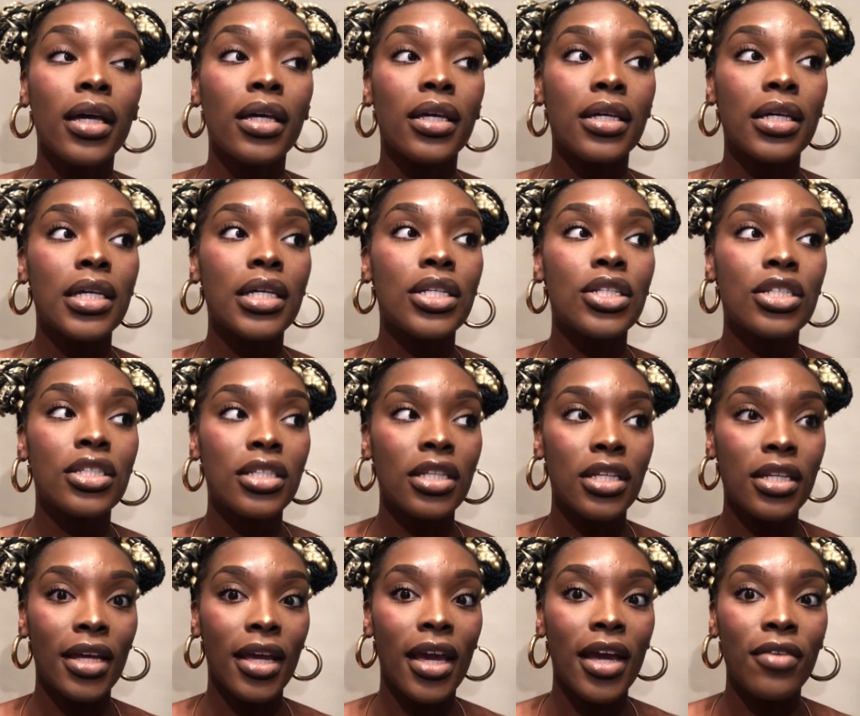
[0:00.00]
each
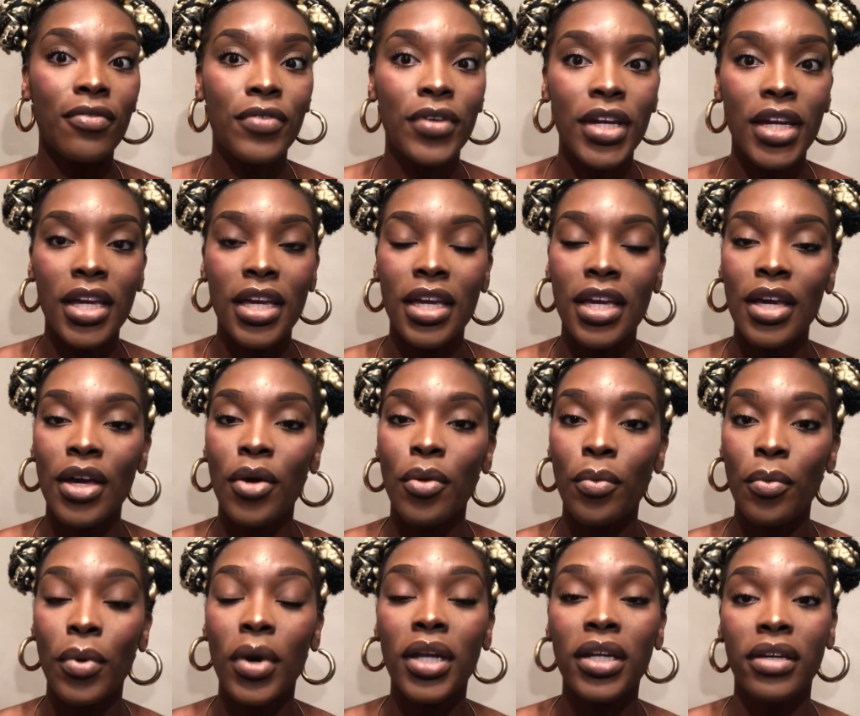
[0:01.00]
and every
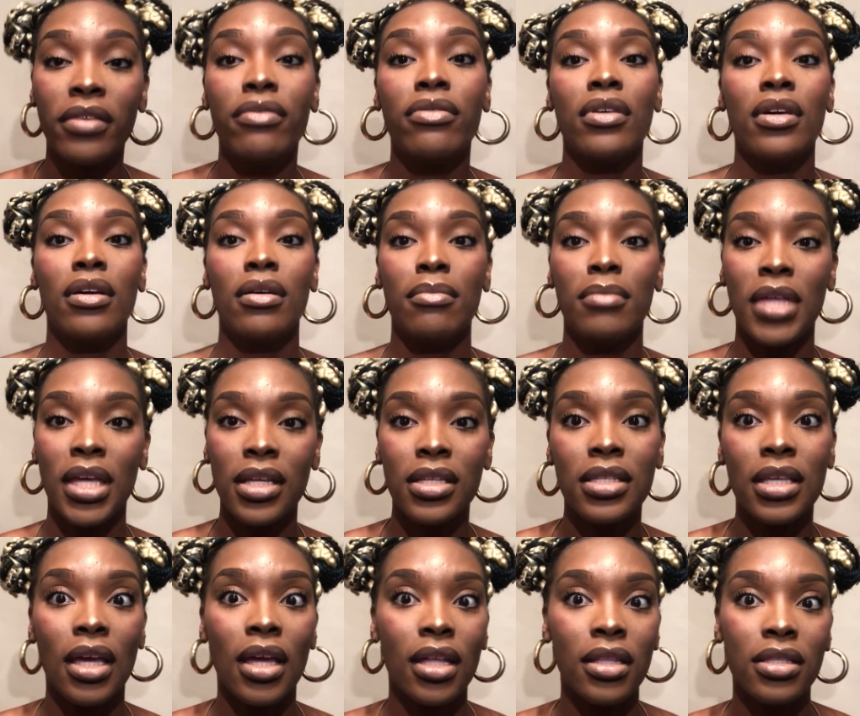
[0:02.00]
one of them that has
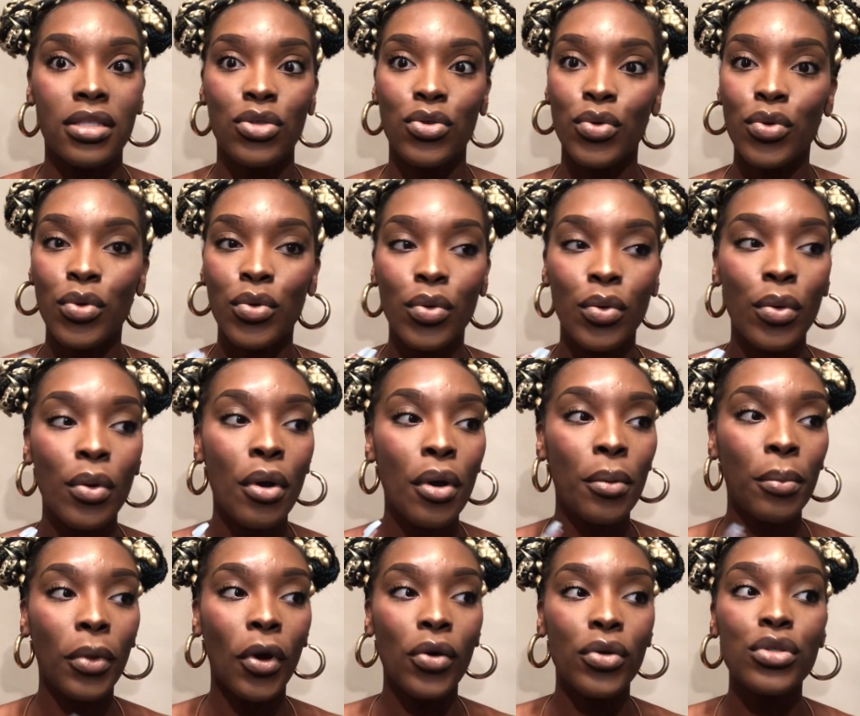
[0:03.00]
had to
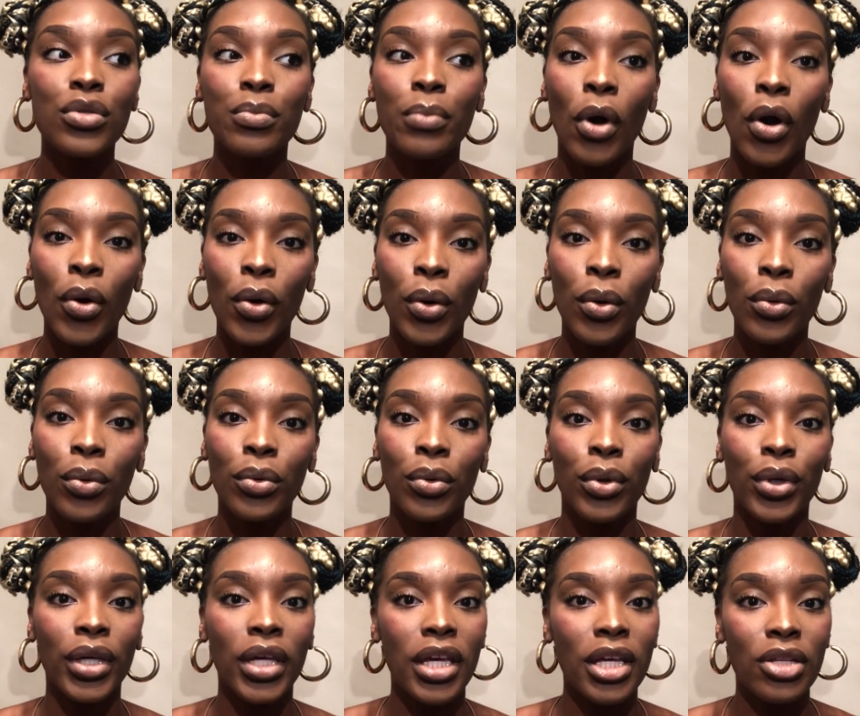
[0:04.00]
postpone
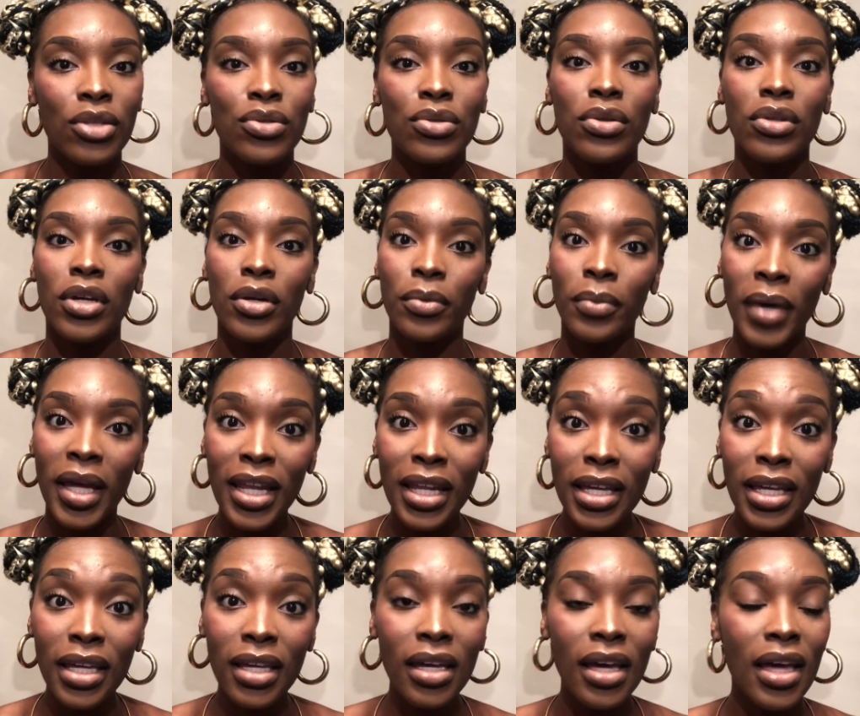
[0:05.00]
or cancel their
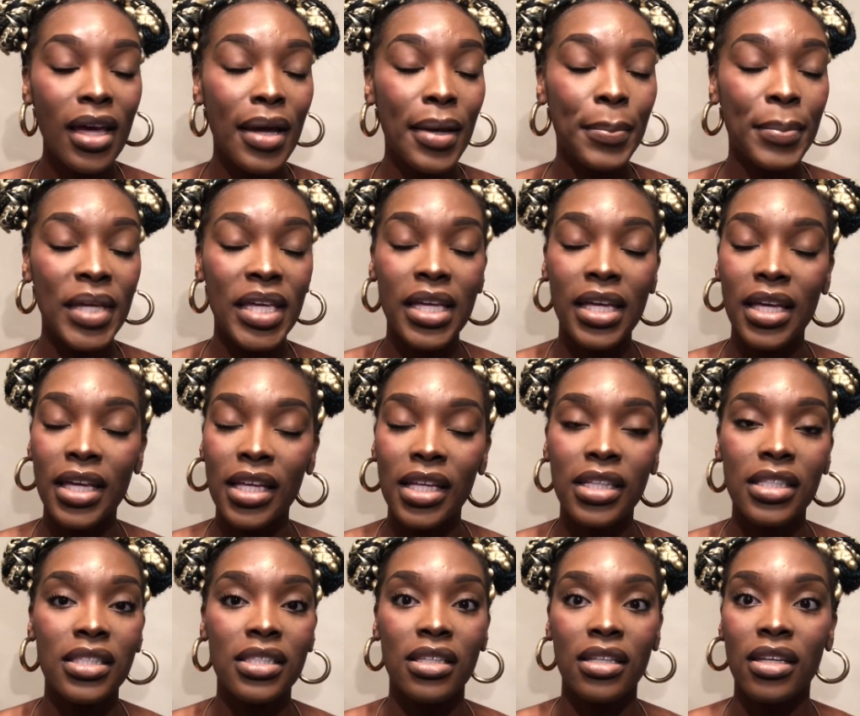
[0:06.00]
wedding
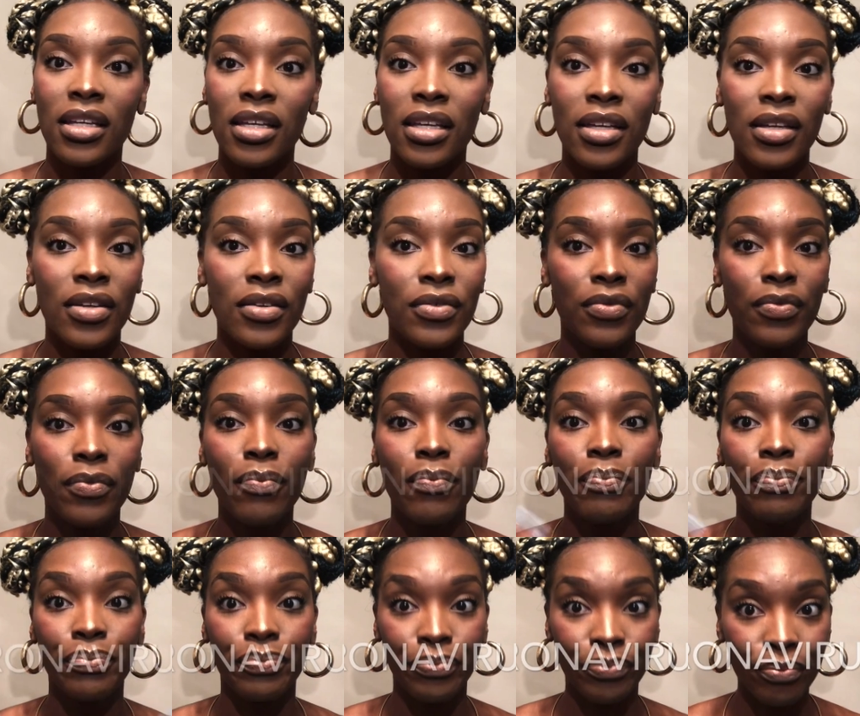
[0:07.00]
because of,
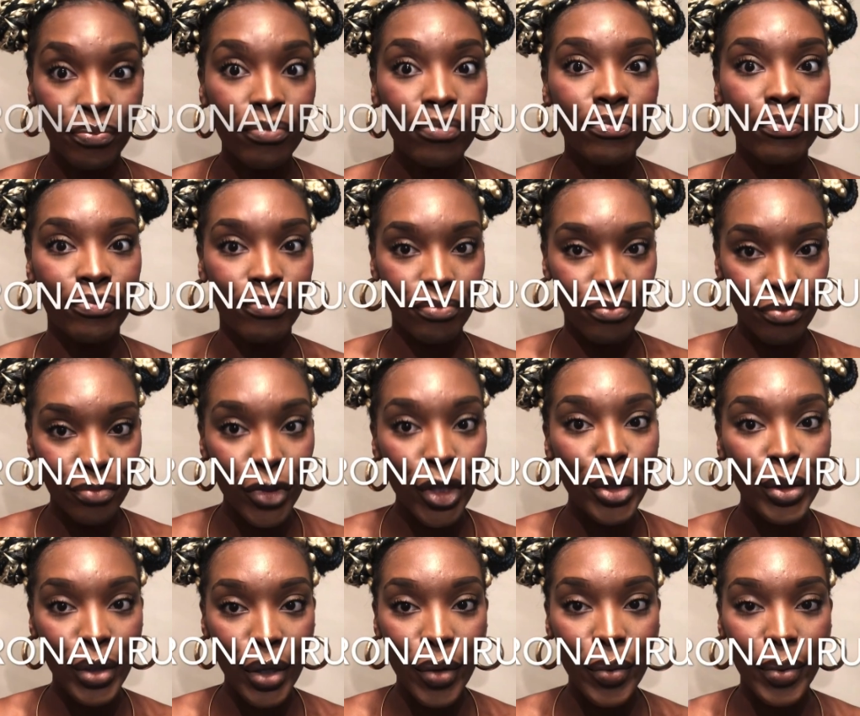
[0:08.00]

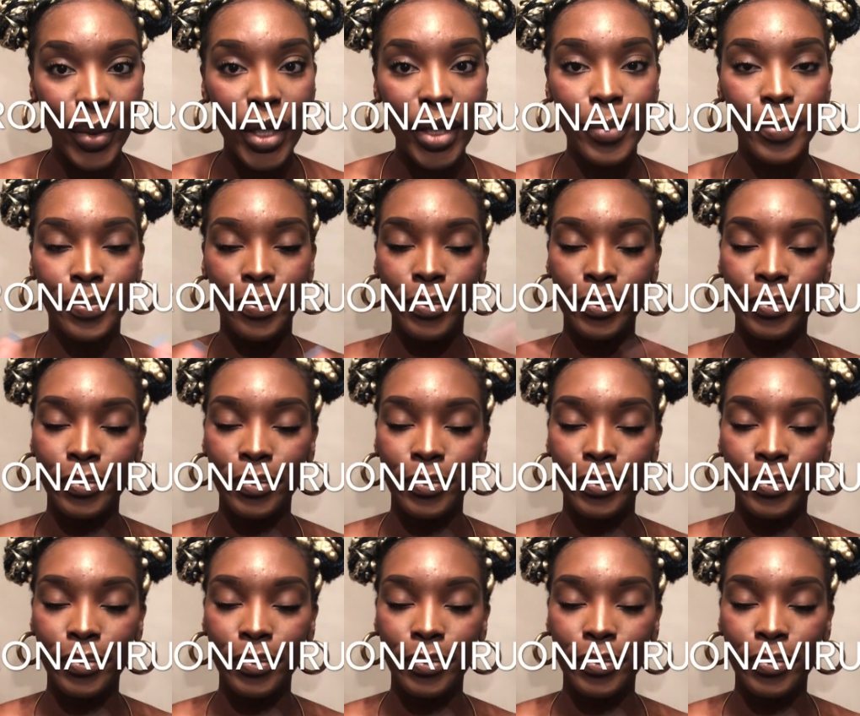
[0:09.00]
you know what.